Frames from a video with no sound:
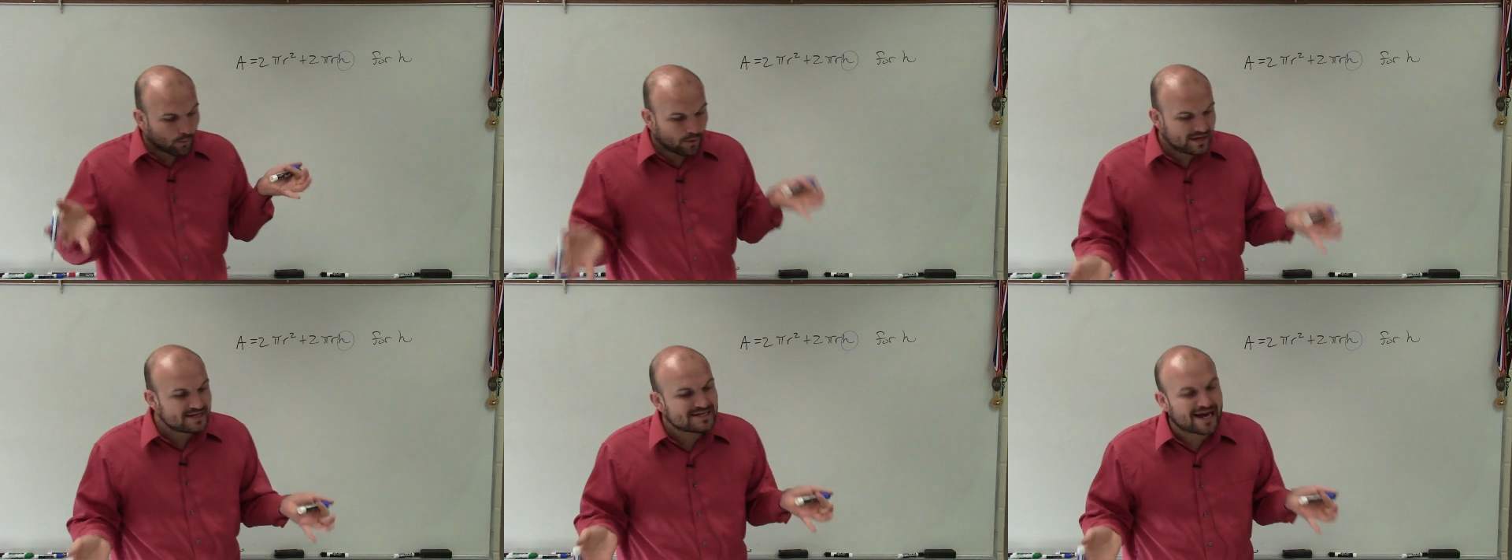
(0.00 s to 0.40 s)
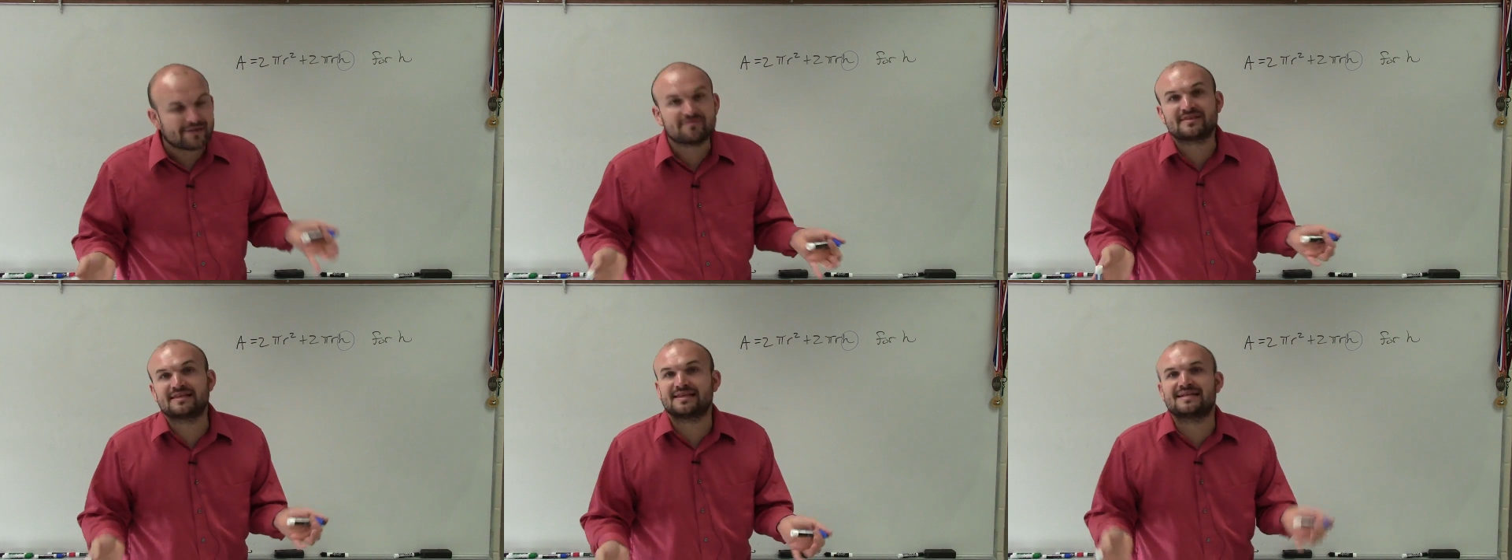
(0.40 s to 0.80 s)
what is
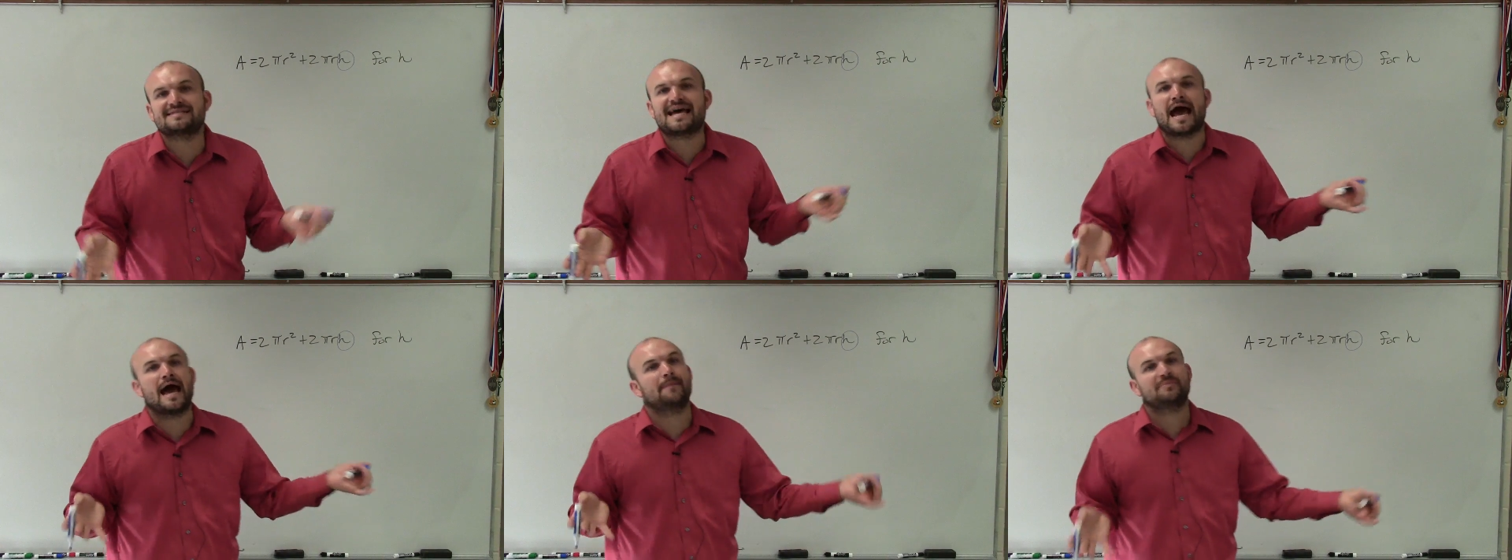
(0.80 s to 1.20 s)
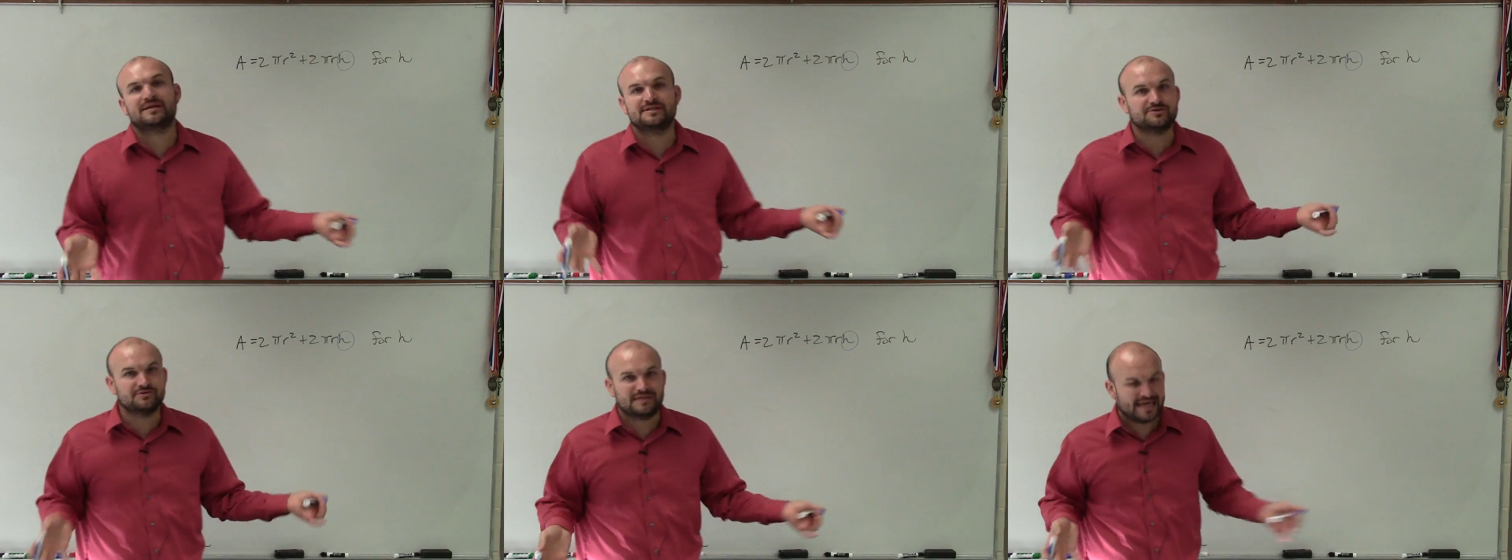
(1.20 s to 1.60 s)
everything that's
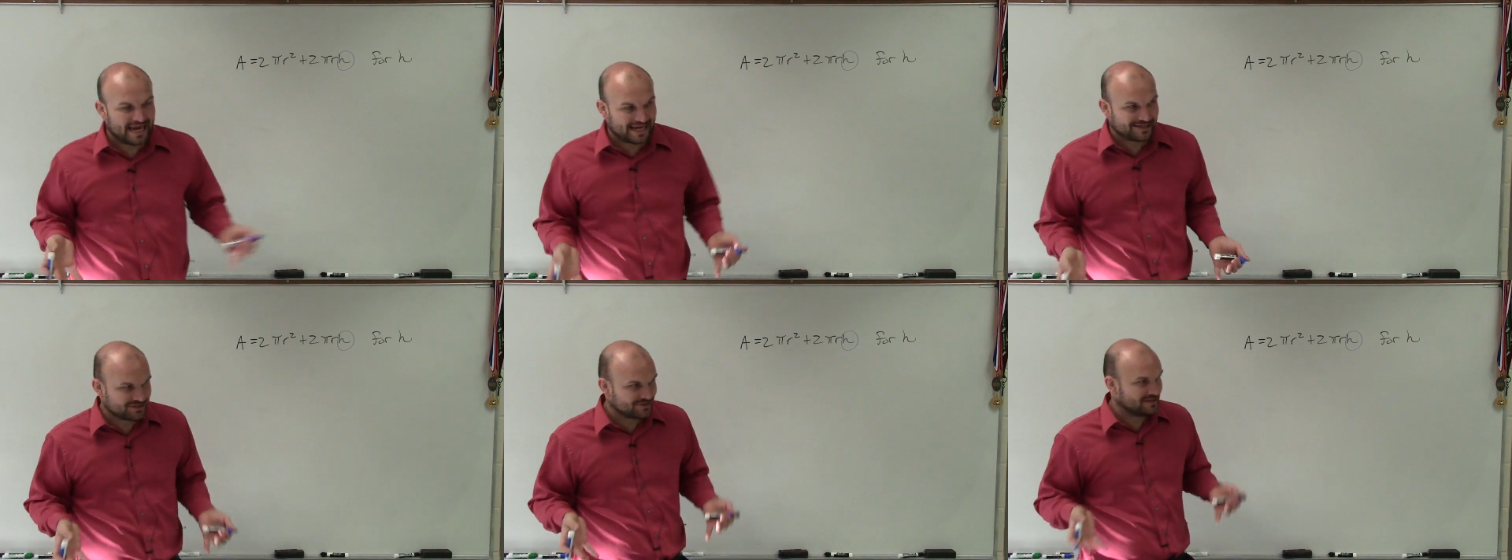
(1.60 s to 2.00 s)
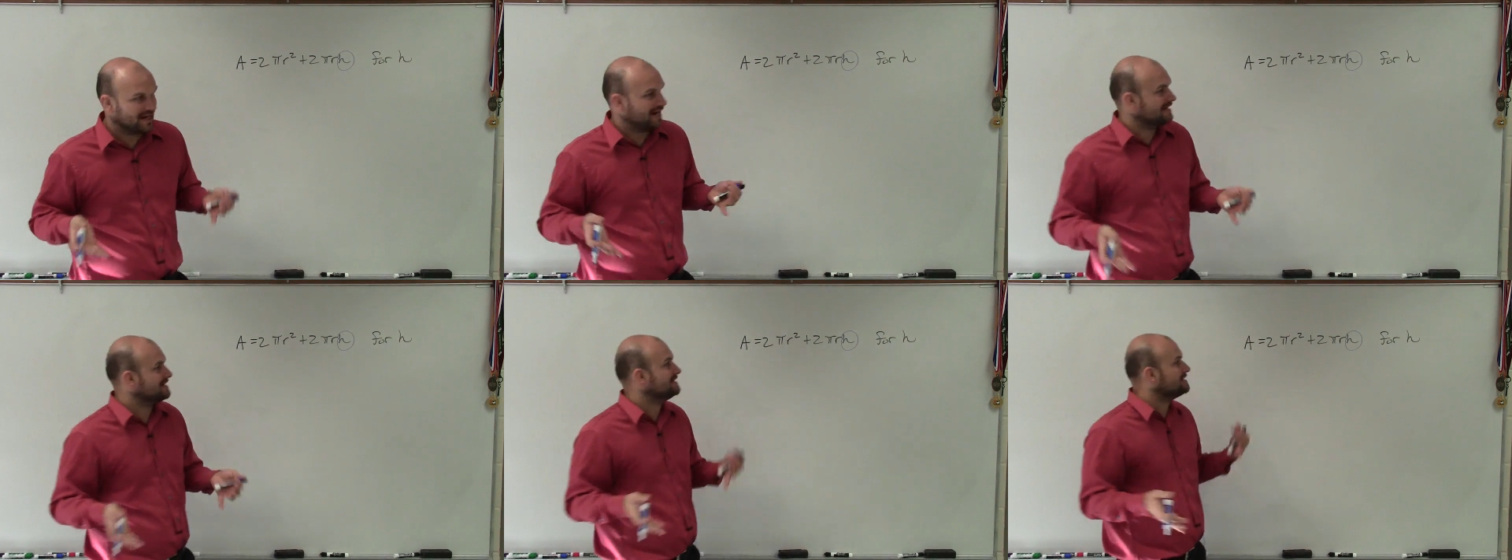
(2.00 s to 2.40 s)
happening to the h that
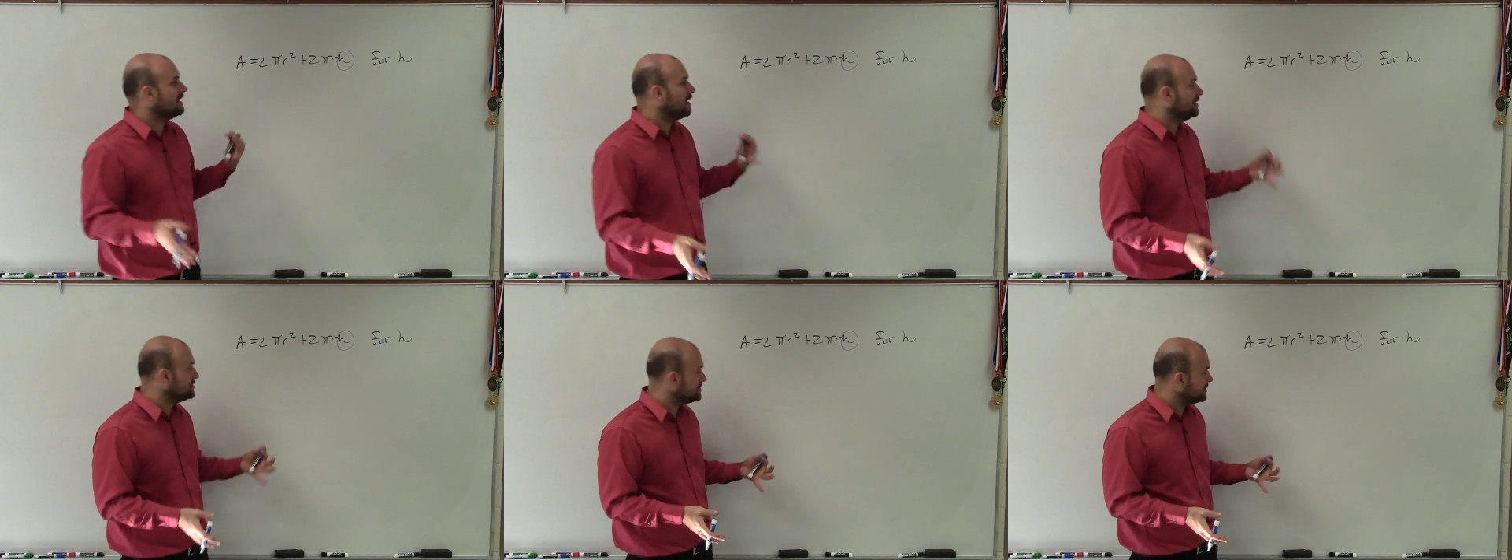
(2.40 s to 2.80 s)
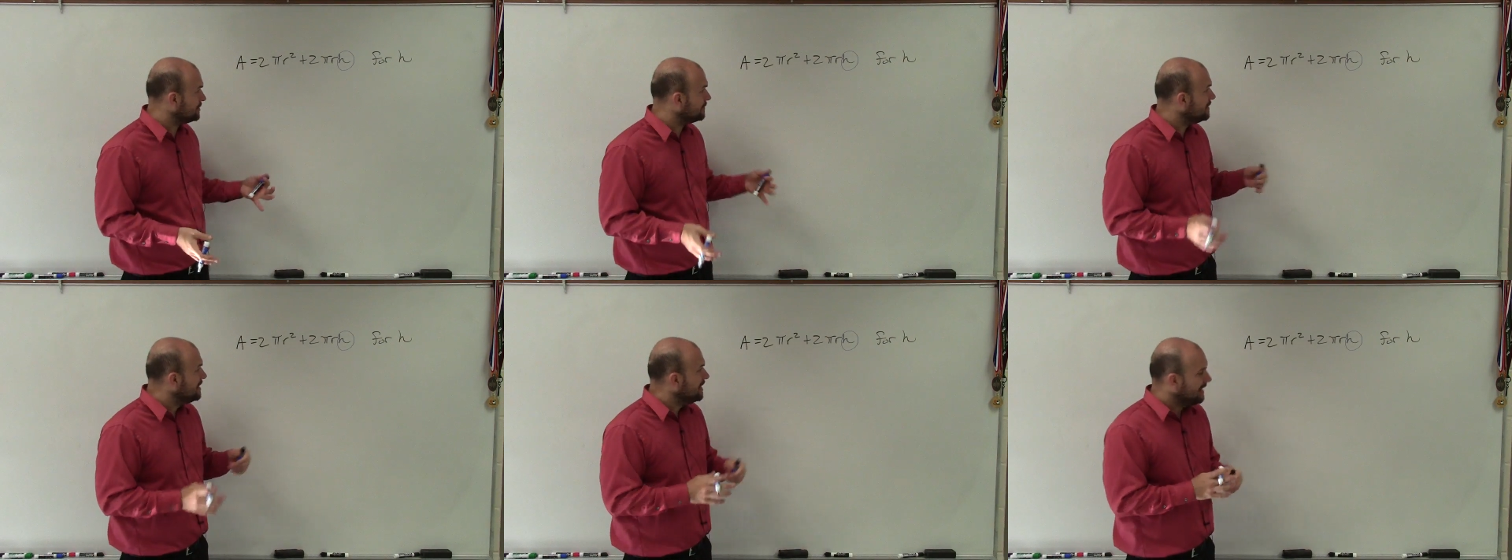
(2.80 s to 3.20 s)
I need to undo?